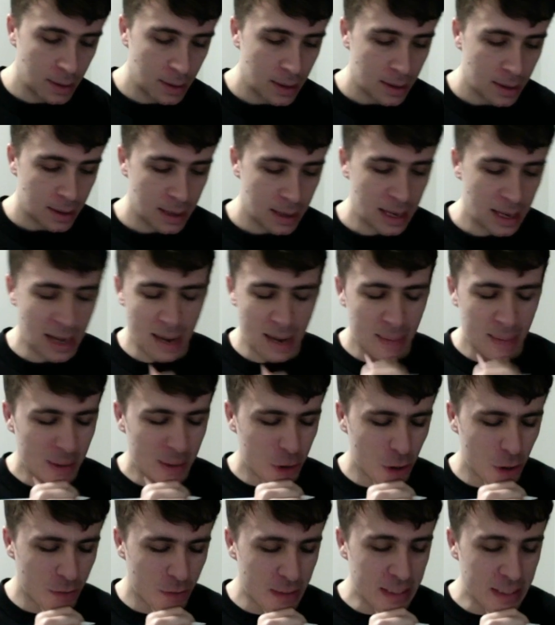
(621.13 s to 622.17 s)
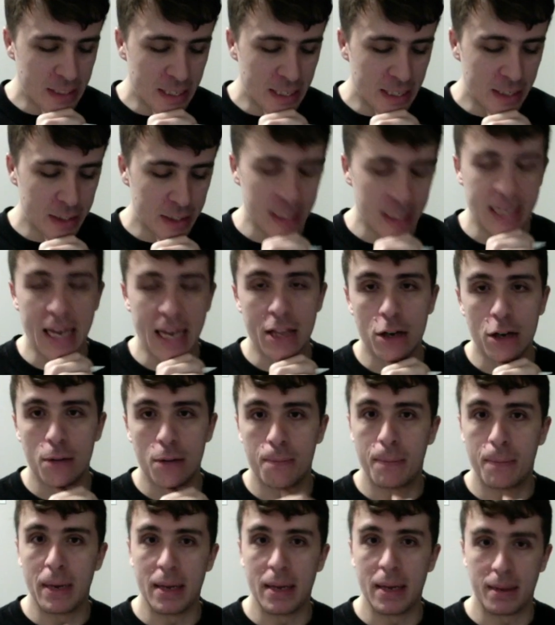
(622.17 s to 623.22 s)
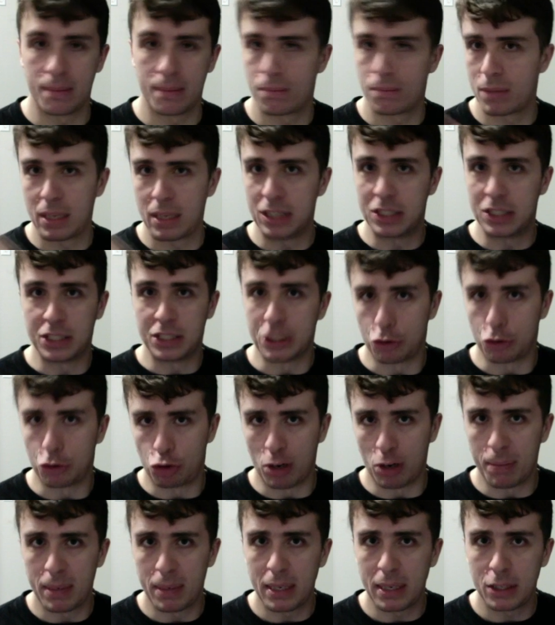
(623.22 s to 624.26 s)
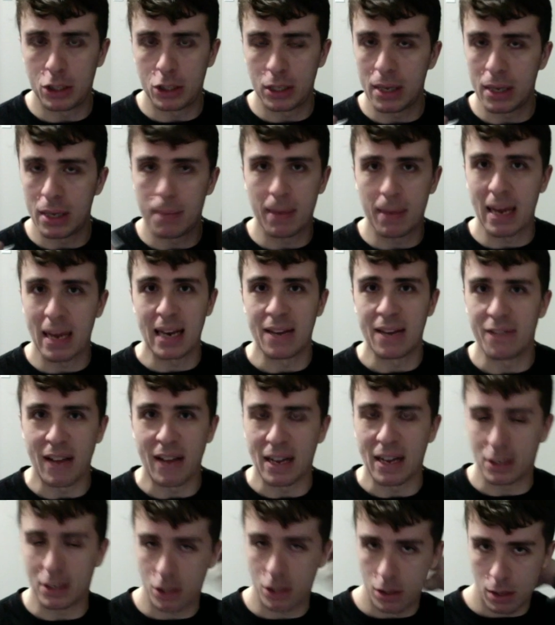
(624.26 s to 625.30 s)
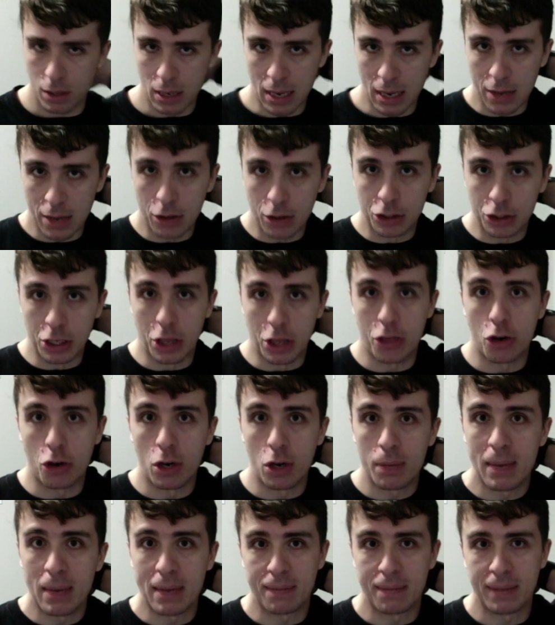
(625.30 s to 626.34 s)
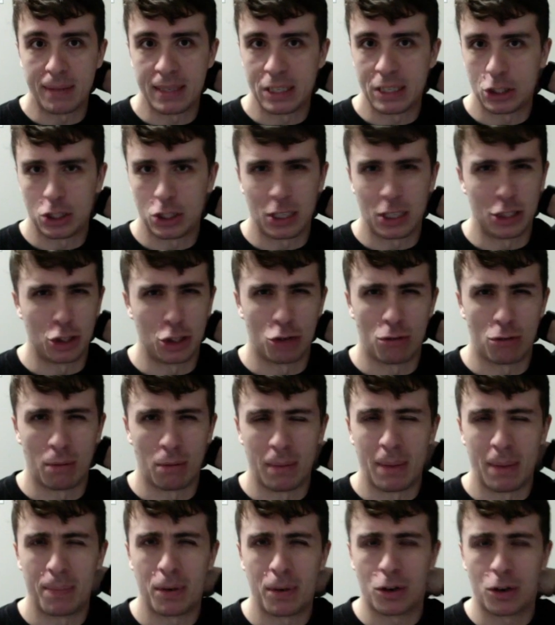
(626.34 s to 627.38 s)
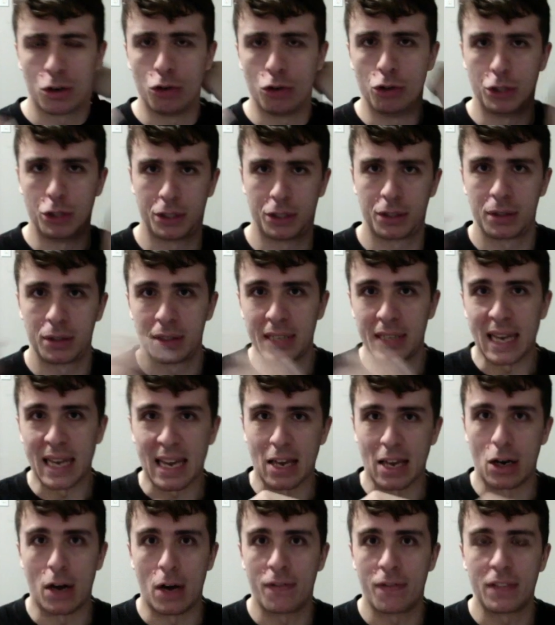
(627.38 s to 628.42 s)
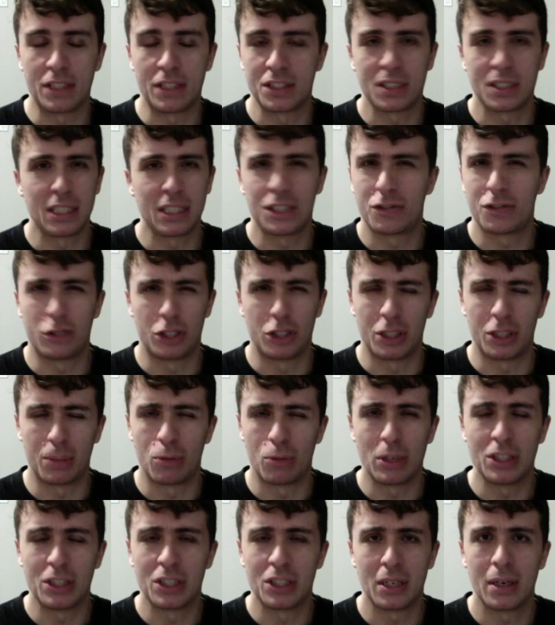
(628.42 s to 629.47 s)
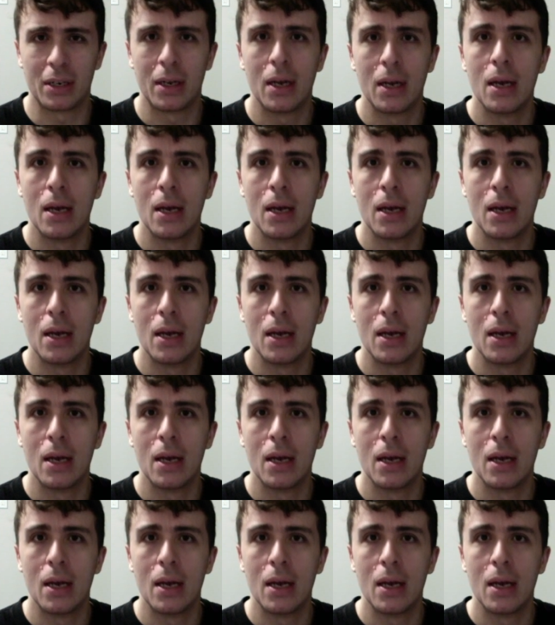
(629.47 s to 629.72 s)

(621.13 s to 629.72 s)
I'm not sure if they did it together, but this is attributed to them. And in fact, there's a third mathematician I don't remember who's taken off this list for some reason.